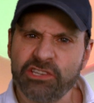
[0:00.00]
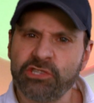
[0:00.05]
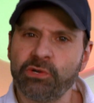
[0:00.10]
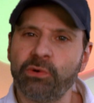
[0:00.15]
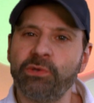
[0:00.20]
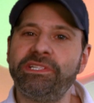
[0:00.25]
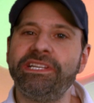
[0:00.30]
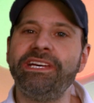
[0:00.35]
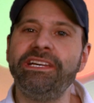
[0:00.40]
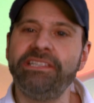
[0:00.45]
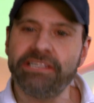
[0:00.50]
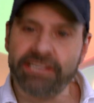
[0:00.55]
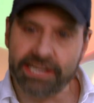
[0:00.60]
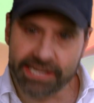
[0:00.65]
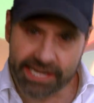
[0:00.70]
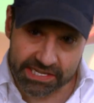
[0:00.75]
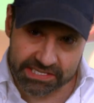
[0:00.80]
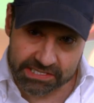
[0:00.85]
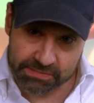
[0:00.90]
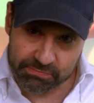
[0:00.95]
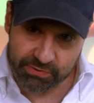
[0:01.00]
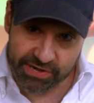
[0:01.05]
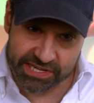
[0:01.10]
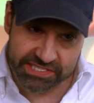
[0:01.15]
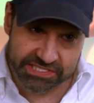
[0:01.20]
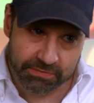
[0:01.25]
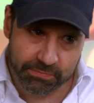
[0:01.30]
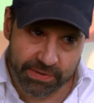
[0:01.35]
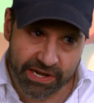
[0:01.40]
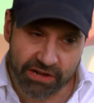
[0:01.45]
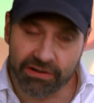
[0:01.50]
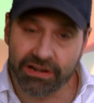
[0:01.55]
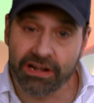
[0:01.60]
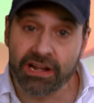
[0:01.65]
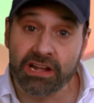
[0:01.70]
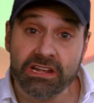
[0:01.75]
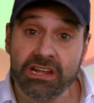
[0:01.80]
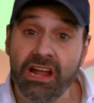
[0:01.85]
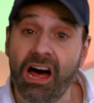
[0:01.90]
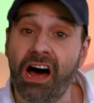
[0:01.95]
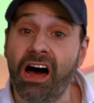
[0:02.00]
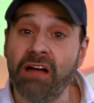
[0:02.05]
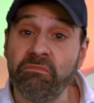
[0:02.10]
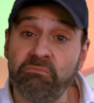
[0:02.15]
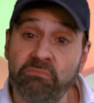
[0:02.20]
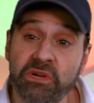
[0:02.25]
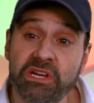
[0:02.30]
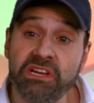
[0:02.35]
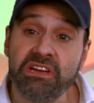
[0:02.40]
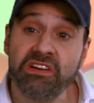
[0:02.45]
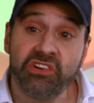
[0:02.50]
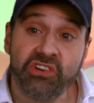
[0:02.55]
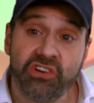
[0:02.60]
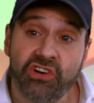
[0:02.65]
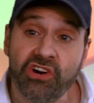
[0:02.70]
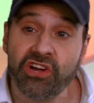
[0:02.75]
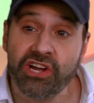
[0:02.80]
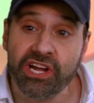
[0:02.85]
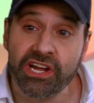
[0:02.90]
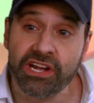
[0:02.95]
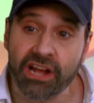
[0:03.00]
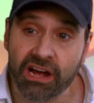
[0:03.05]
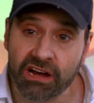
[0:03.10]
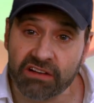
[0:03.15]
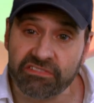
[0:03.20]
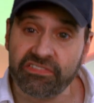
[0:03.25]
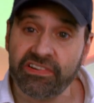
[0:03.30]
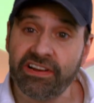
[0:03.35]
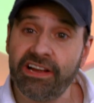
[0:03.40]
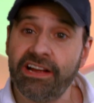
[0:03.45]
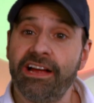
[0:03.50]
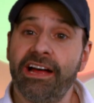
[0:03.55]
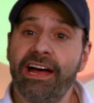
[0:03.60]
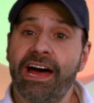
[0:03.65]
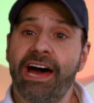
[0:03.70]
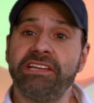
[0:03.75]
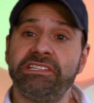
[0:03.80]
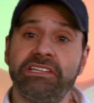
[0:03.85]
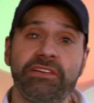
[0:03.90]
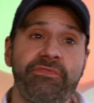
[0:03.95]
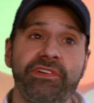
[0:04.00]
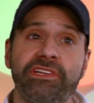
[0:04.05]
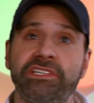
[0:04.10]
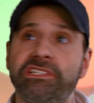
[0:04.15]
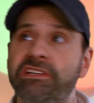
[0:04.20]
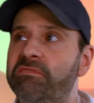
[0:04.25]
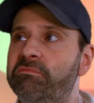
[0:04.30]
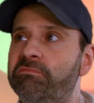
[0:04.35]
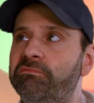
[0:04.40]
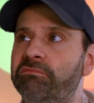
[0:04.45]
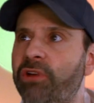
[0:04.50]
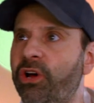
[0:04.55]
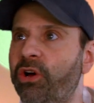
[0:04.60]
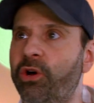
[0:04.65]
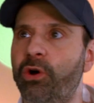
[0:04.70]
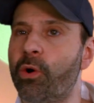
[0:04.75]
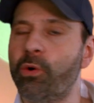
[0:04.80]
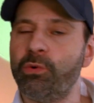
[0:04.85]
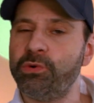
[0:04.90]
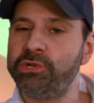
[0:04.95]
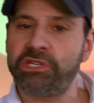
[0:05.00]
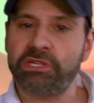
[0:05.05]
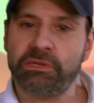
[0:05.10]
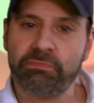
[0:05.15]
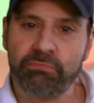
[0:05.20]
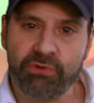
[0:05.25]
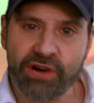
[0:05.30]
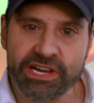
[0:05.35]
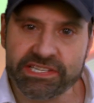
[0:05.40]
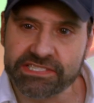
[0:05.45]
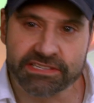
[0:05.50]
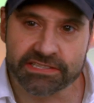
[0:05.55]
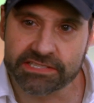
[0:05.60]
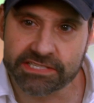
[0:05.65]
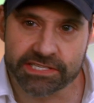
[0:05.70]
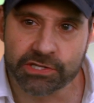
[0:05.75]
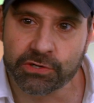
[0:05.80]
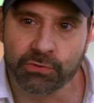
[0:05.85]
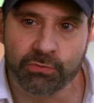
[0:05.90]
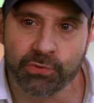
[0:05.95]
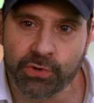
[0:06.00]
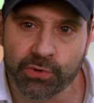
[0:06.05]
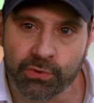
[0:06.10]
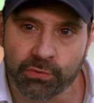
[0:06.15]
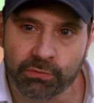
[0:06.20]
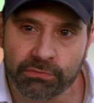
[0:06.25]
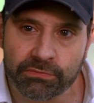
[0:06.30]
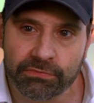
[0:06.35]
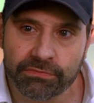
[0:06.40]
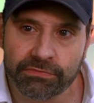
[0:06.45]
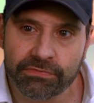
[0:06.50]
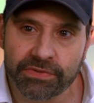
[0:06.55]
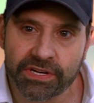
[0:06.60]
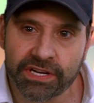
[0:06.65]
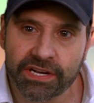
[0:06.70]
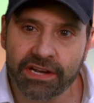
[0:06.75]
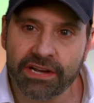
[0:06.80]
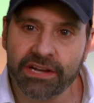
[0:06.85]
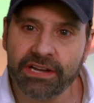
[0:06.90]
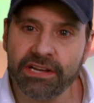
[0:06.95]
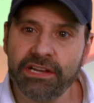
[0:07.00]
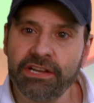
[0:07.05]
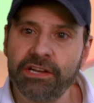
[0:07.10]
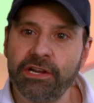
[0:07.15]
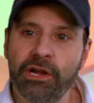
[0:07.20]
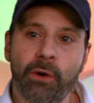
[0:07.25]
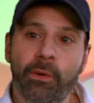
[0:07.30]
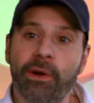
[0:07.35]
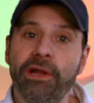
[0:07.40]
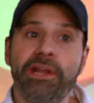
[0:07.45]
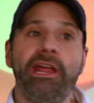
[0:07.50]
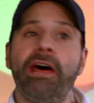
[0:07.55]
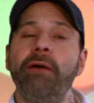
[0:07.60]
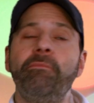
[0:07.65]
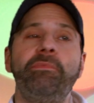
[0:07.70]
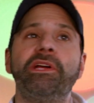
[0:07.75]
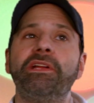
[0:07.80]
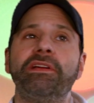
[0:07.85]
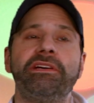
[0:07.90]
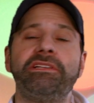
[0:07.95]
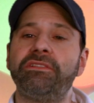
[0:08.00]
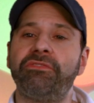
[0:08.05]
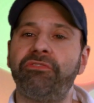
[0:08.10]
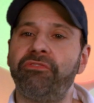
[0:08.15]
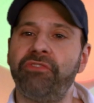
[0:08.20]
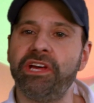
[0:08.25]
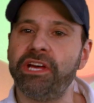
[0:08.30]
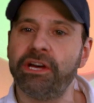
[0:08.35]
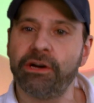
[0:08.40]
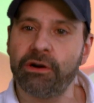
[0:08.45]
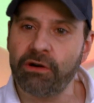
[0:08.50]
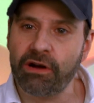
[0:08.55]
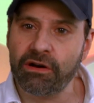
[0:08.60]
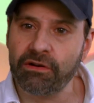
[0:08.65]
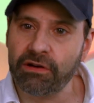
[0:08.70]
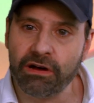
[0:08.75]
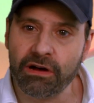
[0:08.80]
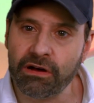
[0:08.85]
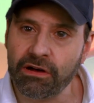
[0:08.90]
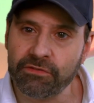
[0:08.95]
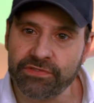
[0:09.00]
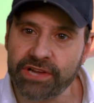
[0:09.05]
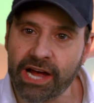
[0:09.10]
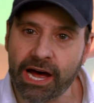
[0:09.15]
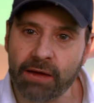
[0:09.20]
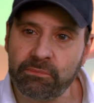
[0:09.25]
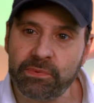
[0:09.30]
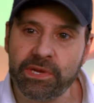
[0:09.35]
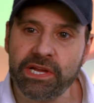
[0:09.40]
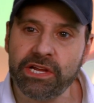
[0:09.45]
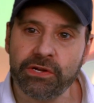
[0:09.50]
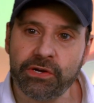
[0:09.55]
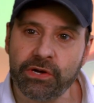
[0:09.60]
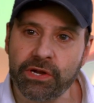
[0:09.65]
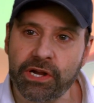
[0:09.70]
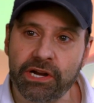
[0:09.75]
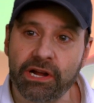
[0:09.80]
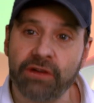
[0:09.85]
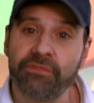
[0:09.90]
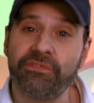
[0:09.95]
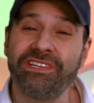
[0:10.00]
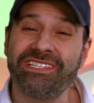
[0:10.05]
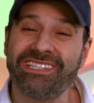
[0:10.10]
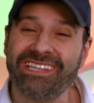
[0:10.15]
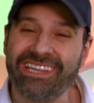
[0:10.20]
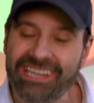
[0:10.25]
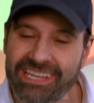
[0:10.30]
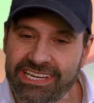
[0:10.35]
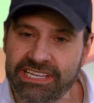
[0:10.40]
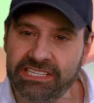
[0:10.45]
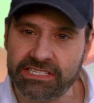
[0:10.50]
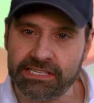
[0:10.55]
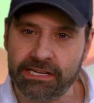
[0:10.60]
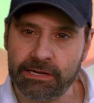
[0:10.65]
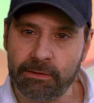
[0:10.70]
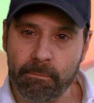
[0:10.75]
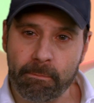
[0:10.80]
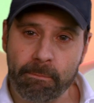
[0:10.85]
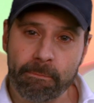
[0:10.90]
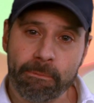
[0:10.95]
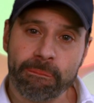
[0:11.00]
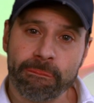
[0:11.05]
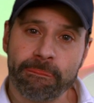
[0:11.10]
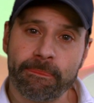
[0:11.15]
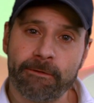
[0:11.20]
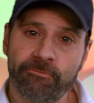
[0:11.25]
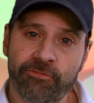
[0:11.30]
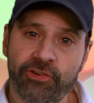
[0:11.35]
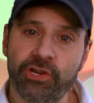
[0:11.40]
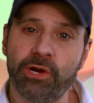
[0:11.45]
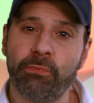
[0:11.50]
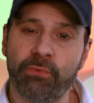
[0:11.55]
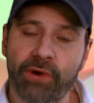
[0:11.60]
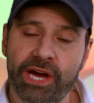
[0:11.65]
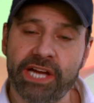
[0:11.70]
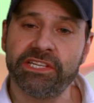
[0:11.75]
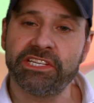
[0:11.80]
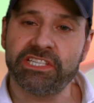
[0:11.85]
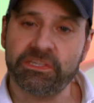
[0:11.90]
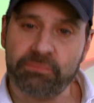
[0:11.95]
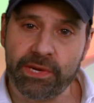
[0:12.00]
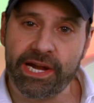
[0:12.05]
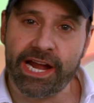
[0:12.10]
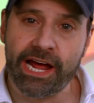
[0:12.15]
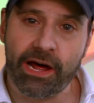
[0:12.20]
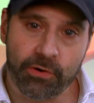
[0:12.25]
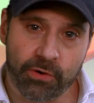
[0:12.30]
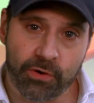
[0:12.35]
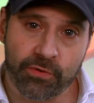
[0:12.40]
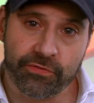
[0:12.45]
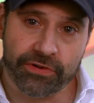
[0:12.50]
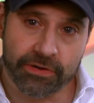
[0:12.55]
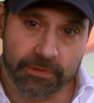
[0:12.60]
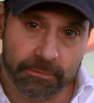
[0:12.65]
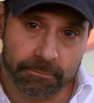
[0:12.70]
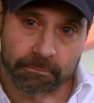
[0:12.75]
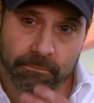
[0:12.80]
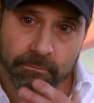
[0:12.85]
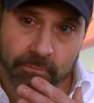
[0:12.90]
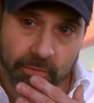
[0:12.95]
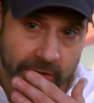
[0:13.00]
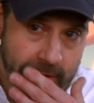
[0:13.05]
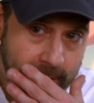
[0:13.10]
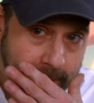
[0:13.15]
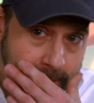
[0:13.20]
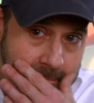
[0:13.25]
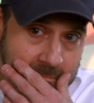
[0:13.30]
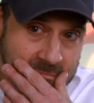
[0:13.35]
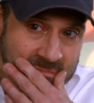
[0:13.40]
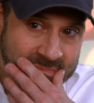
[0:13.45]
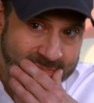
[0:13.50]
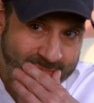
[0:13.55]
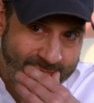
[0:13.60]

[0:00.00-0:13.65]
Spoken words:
So it's easy to get depressed about not being good enough, as if it's some ghost presence in the room. You know, a nebulous fear of not being good enough is easy for your brain to spin out over, okay?